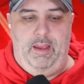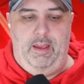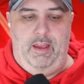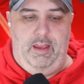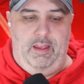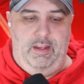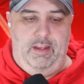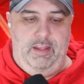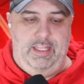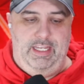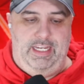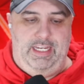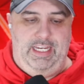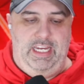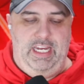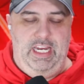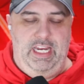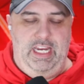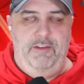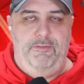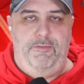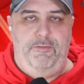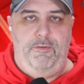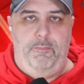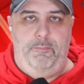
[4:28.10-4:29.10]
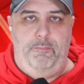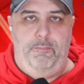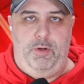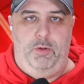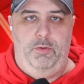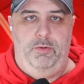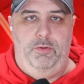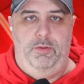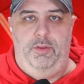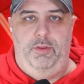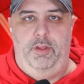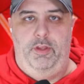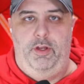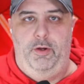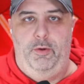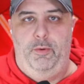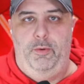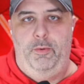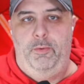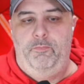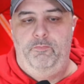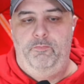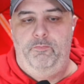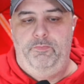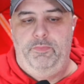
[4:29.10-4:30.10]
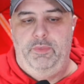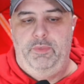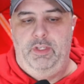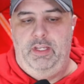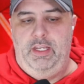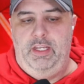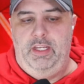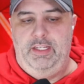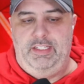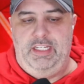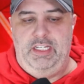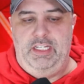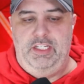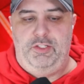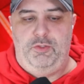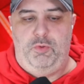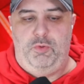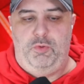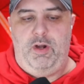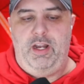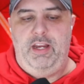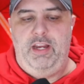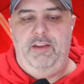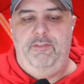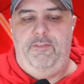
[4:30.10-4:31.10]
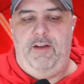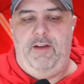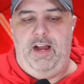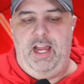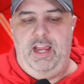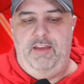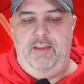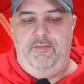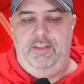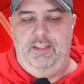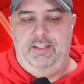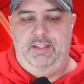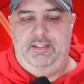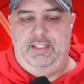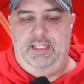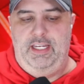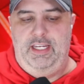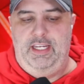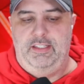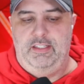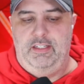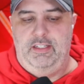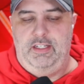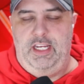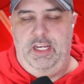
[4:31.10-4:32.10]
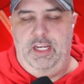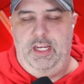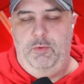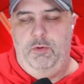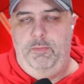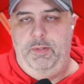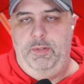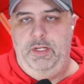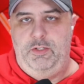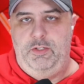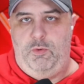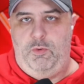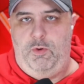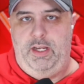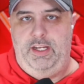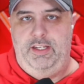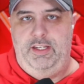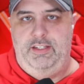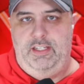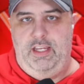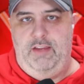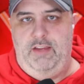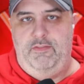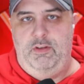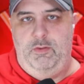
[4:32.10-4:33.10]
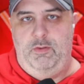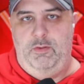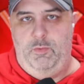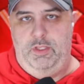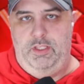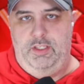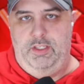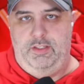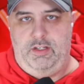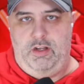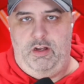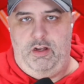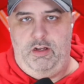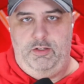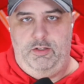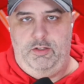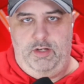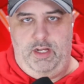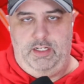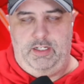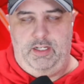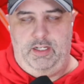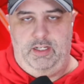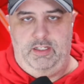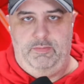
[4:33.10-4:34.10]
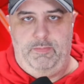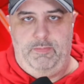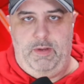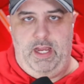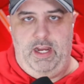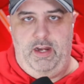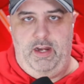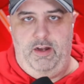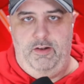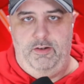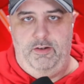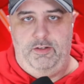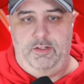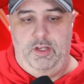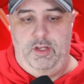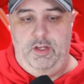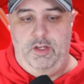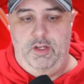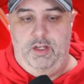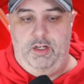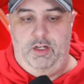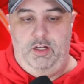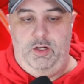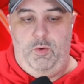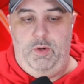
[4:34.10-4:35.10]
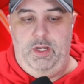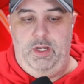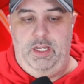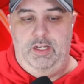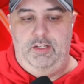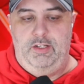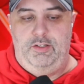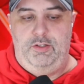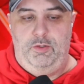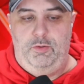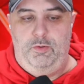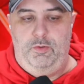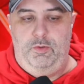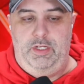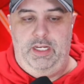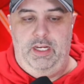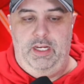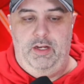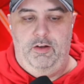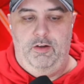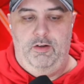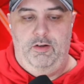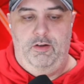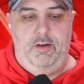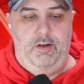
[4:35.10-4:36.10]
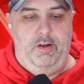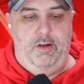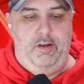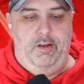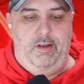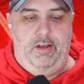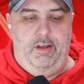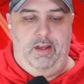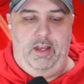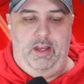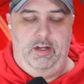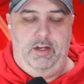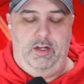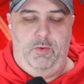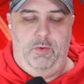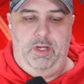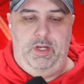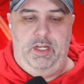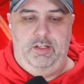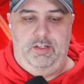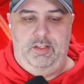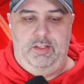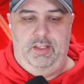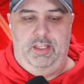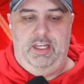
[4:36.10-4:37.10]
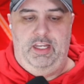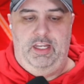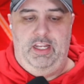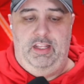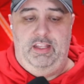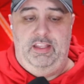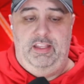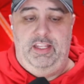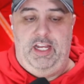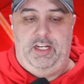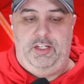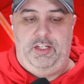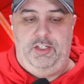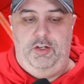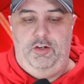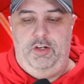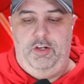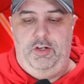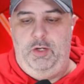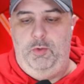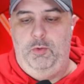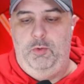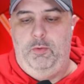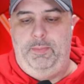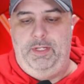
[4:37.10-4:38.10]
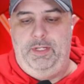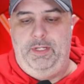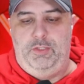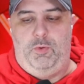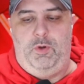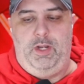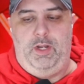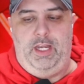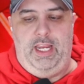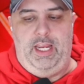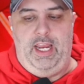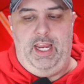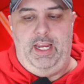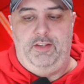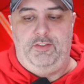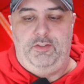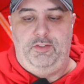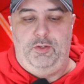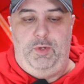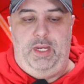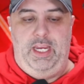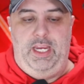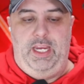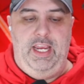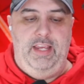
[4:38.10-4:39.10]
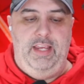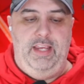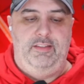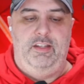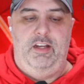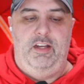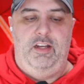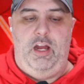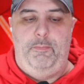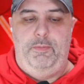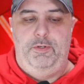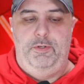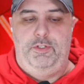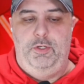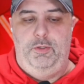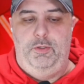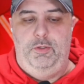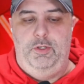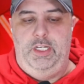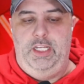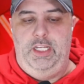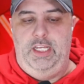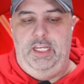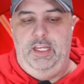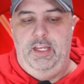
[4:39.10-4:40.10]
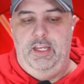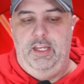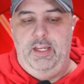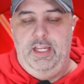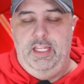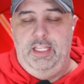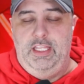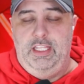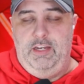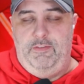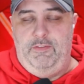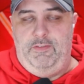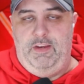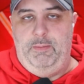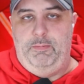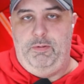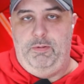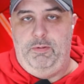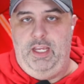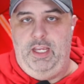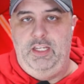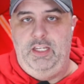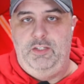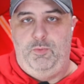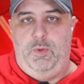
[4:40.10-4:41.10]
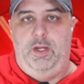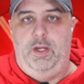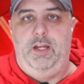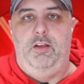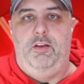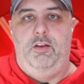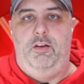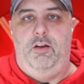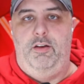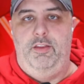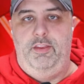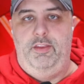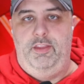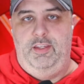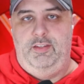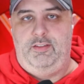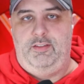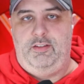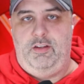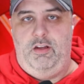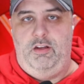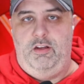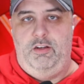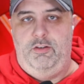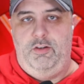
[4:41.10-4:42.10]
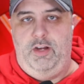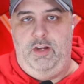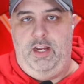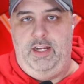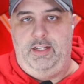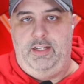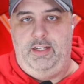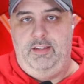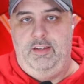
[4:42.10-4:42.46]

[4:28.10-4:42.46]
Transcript: The key for Bolton, though, is he's 25 this season. He will be 27 when this contract expires. Going into the next year, he will be 28. So he has an opportunity that if he plays well on this contract,